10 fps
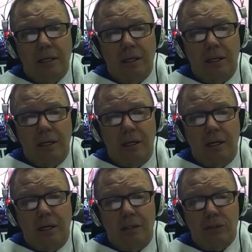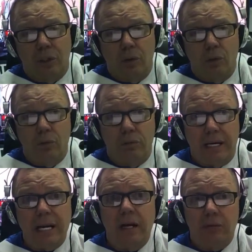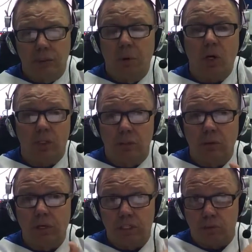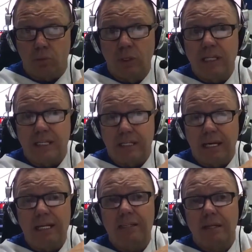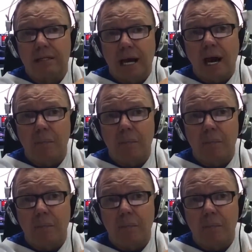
So now Demarcus Lawrence is really he's the top.